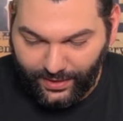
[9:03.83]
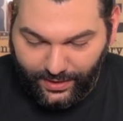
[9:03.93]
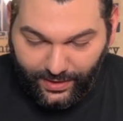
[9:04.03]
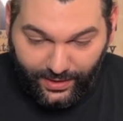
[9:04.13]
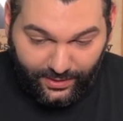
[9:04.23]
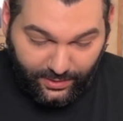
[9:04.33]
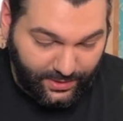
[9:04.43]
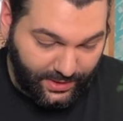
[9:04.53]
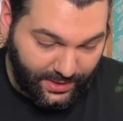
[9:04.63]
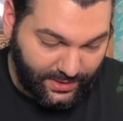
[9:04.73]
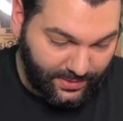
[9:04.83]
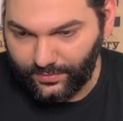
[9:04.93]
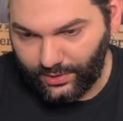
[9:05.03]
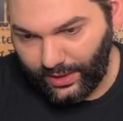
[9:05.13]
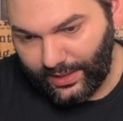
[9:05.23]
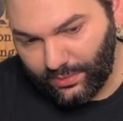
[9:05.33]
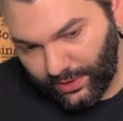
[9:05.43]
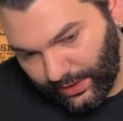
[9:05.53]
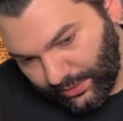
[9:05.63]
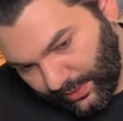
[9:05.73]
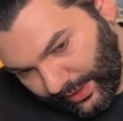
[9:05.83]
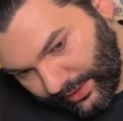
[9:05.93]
little seeds. So I guess we're gonna do another